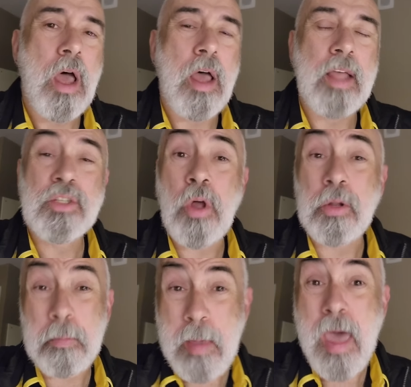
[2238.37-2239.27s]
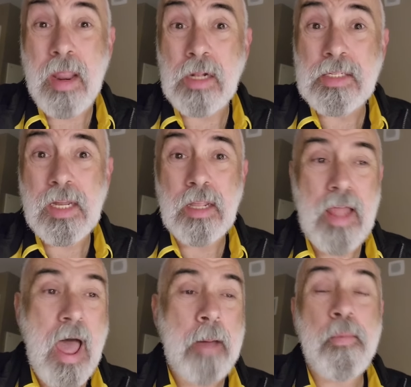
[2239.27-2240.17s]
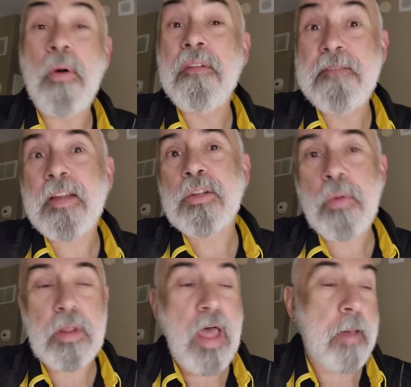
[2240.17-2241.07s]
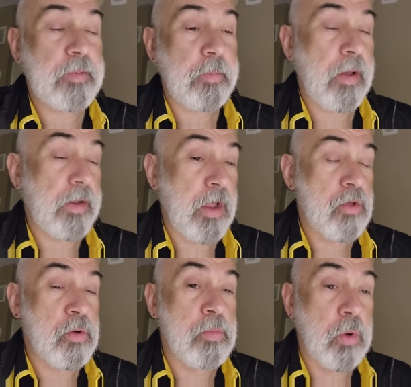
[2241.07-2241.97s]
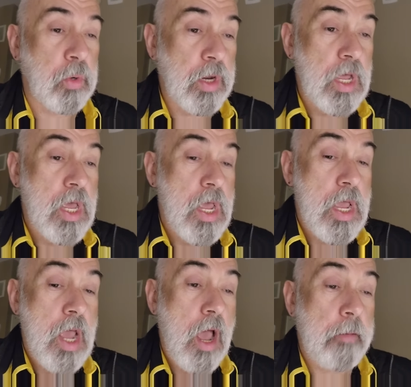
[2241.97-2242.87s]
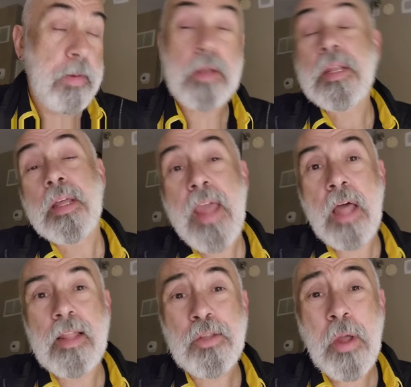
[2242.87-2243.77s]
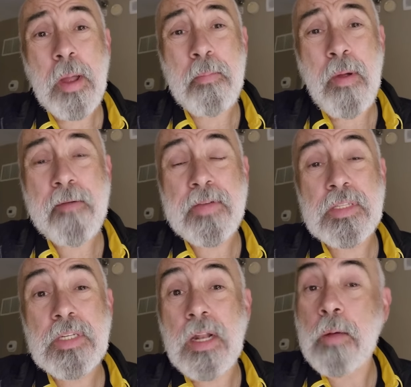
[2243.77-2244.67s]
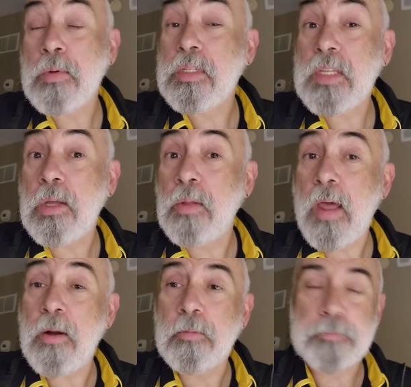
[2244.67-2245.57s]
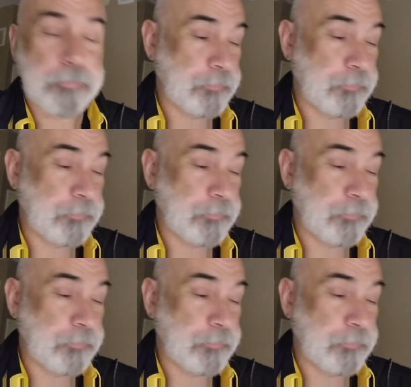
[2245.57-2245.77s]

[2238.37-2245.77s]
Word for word: Uh, it's called a penalty lap or a victory lap, depending on your mood. Uh, but yeah, let's go get breakfast, and I will see you later.